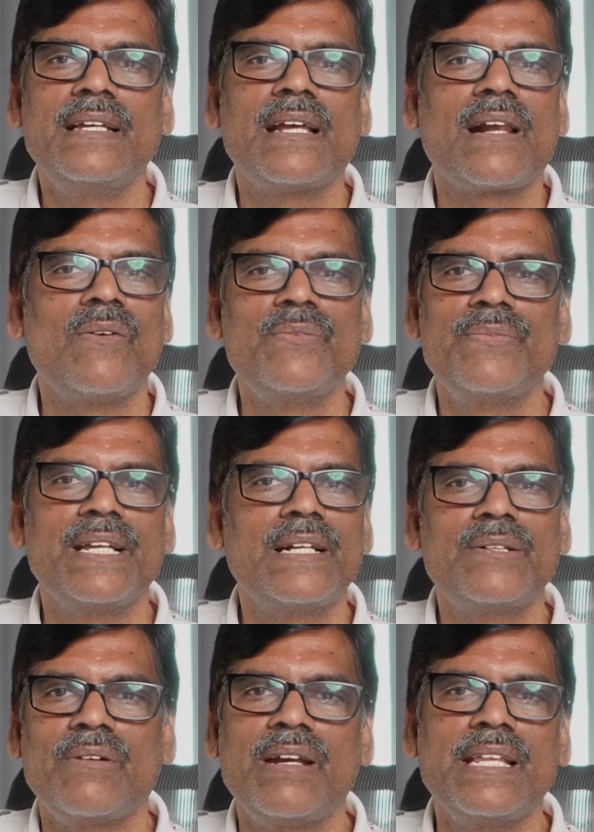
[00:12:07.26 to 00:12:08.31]
around figure
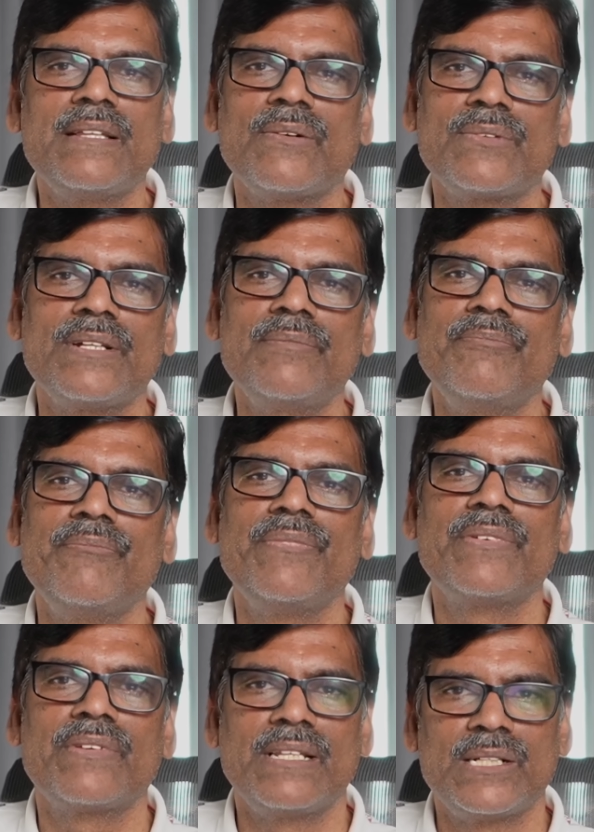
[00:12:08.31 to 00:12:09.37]
20,000.
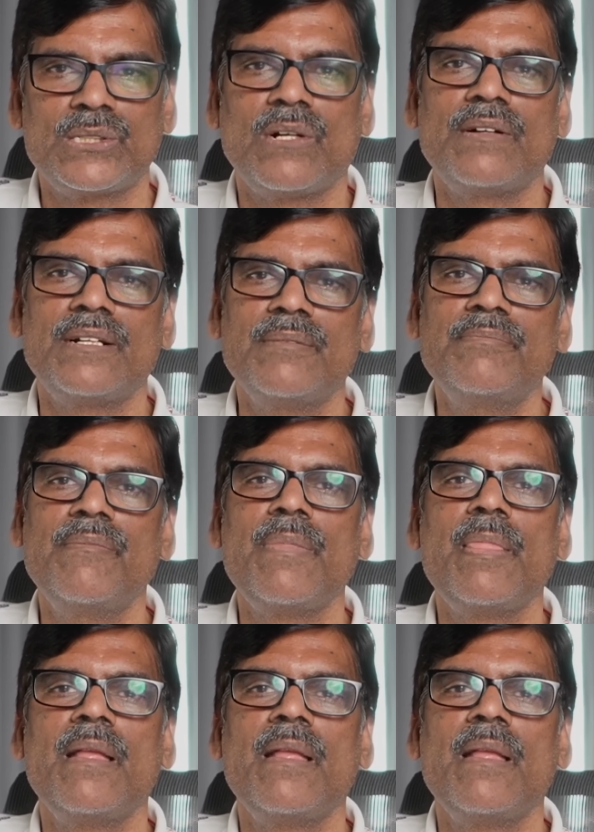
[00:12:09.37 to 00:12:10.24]
So in the short term.